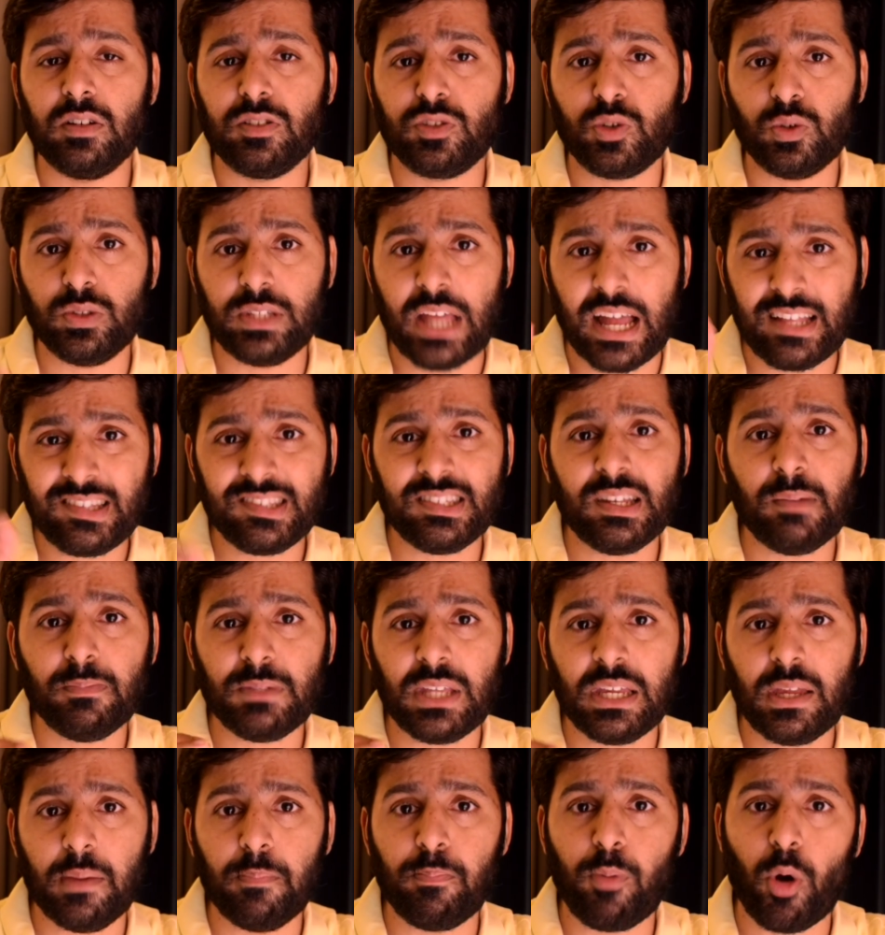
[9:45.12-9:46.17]
So that's
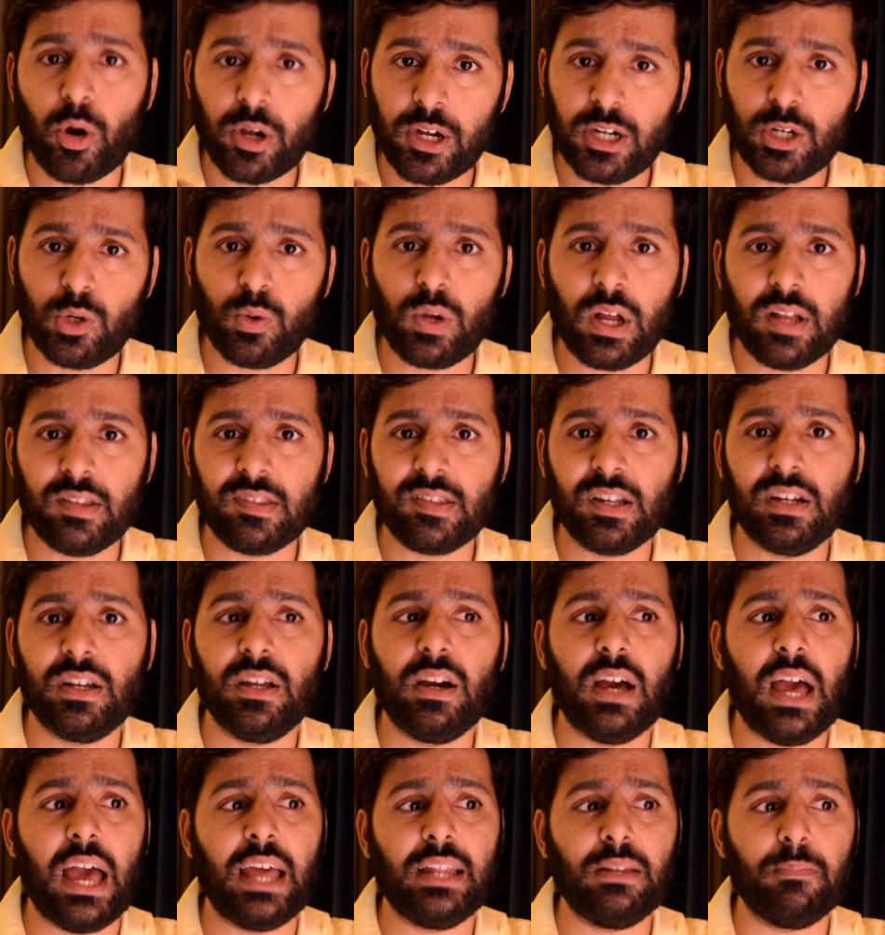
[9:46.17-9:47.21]
something important to
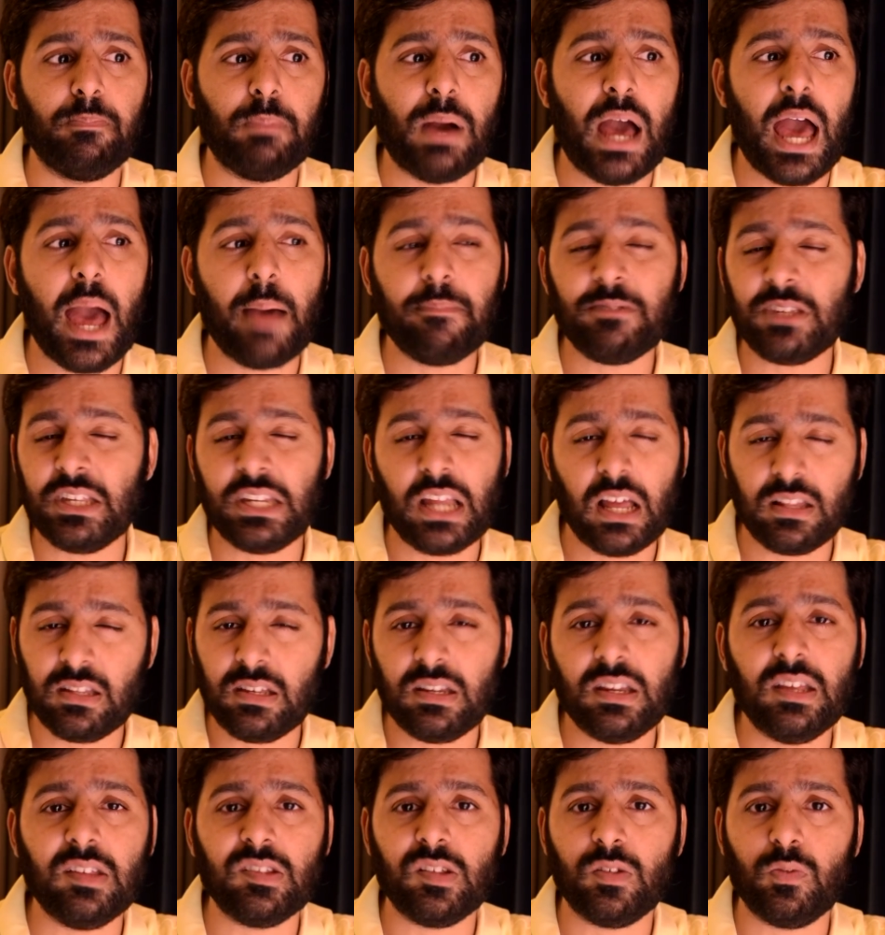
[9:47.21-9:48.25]
consider, and perhaps another
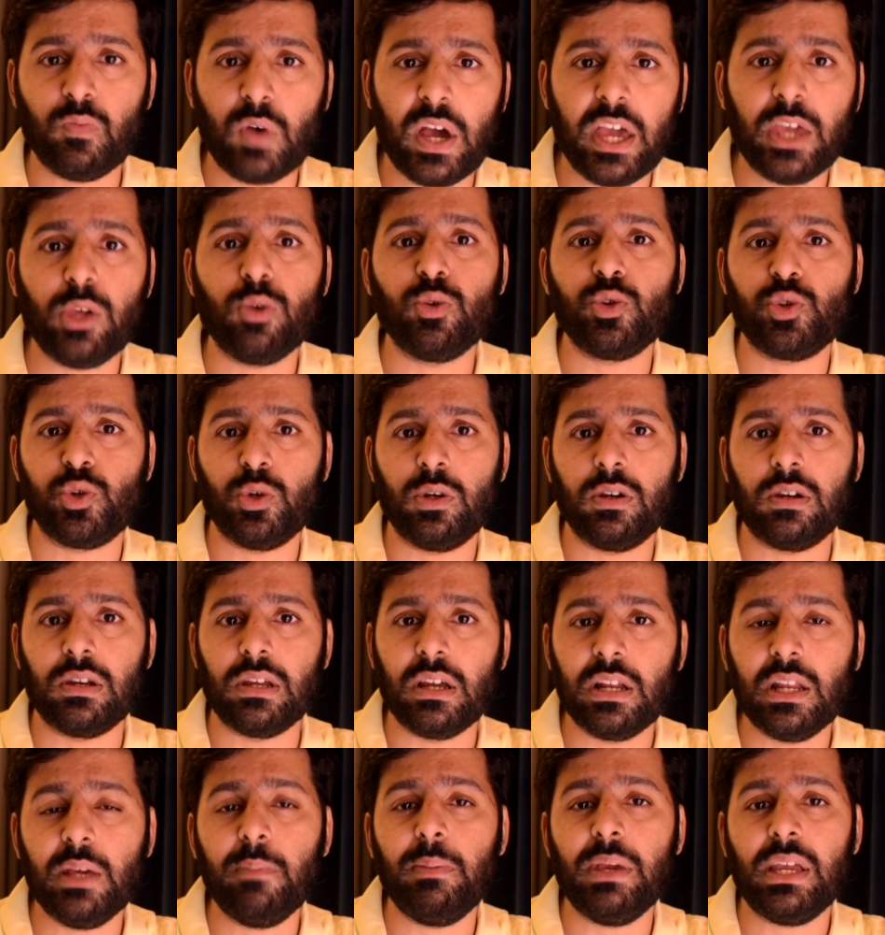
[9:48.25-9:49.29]
reason why you should
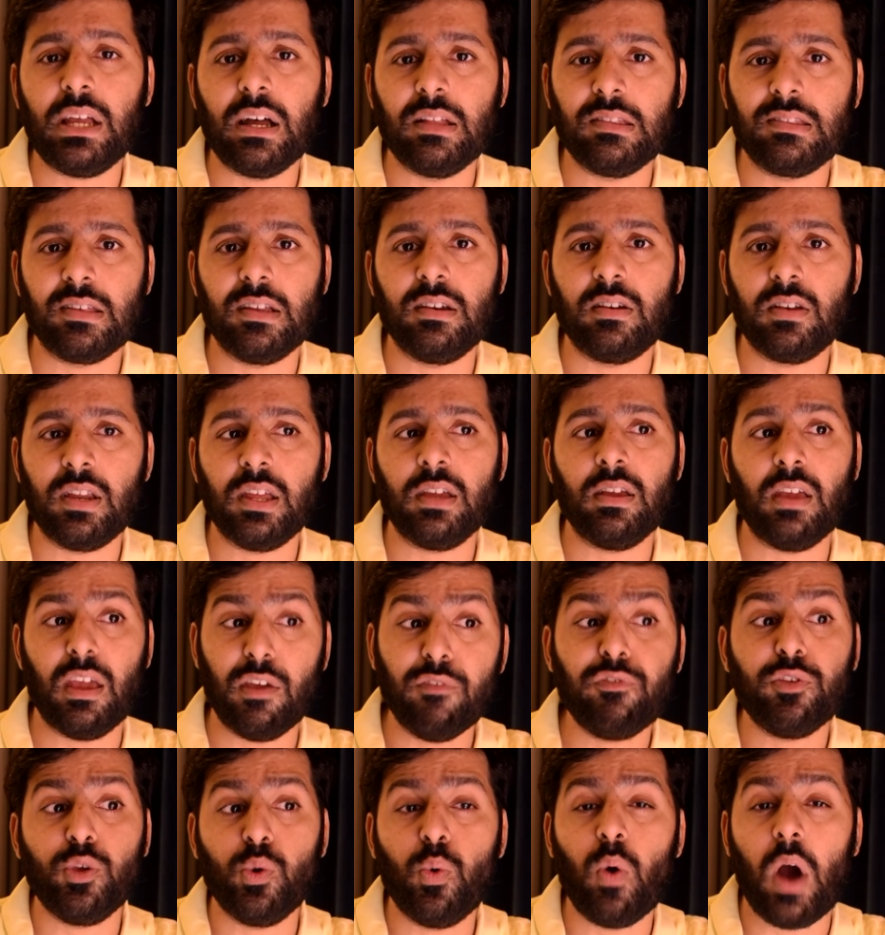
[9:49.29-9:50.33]
really be considering,
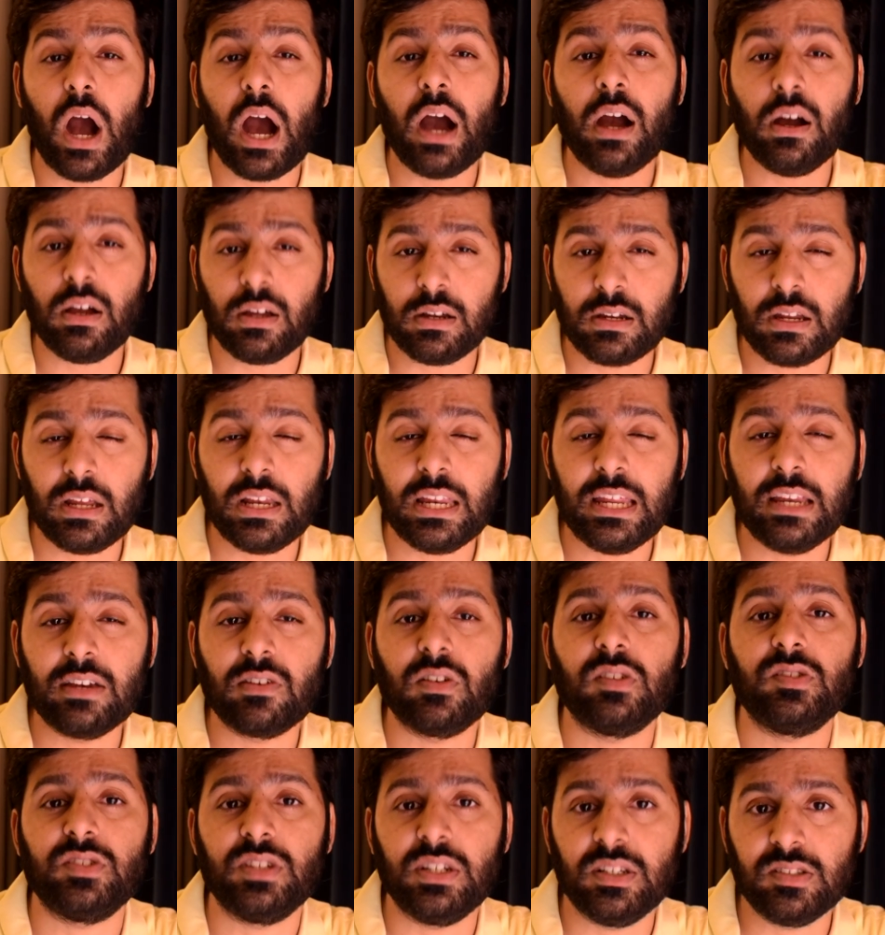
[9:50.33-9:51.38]
if you are really
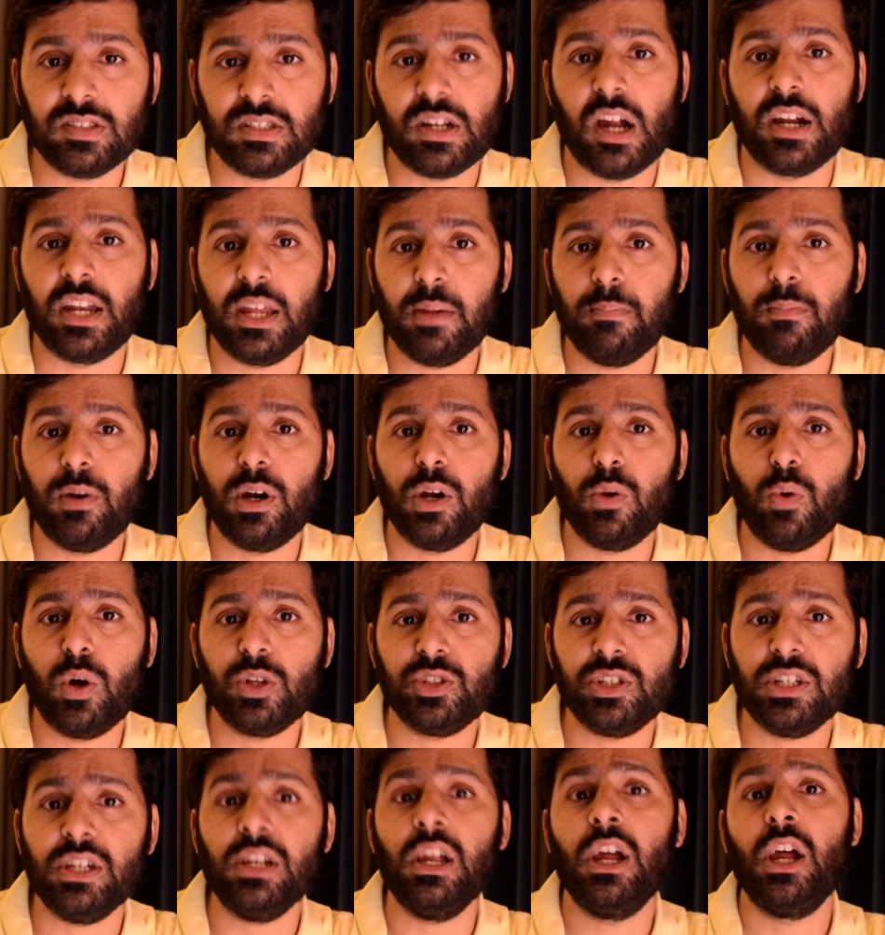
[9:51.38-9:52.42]
interested in starting bird
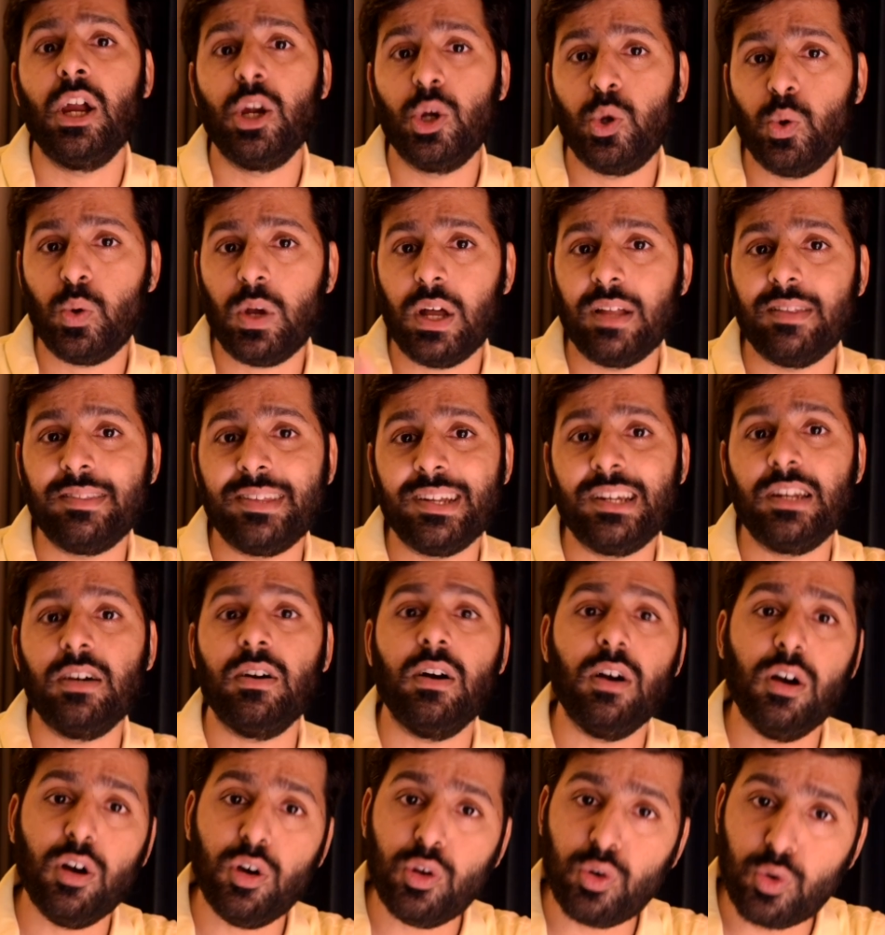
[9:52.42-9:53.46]
watching, to consider
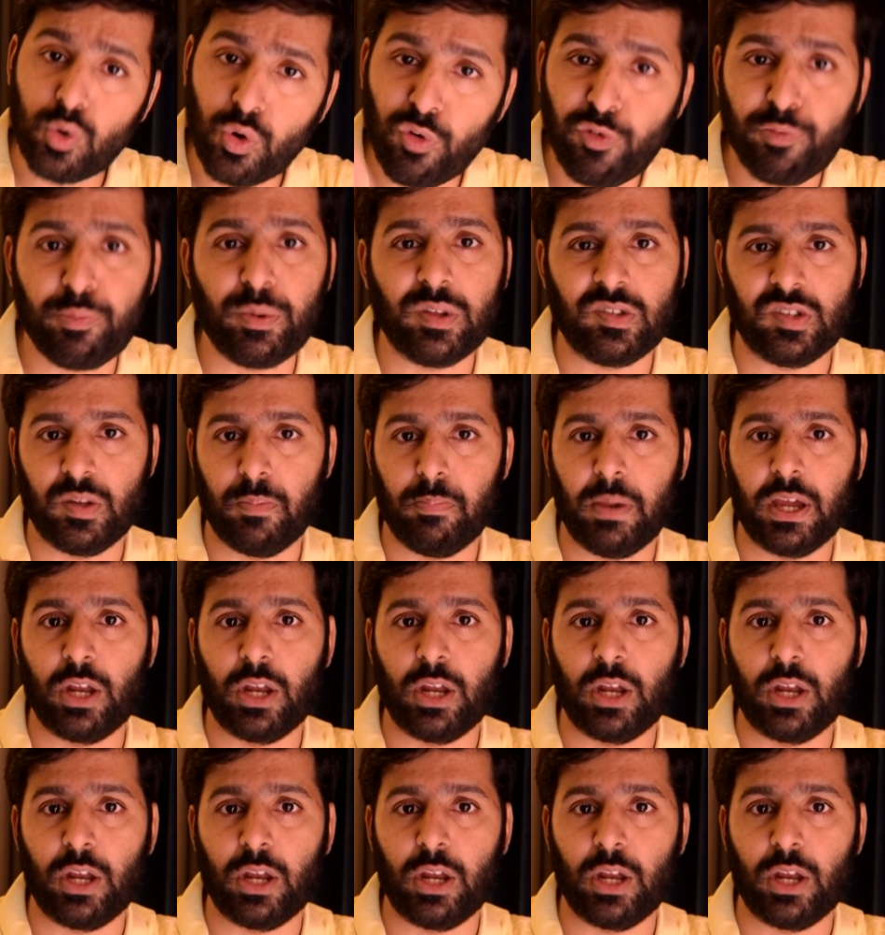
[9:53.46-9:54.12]
a roof prism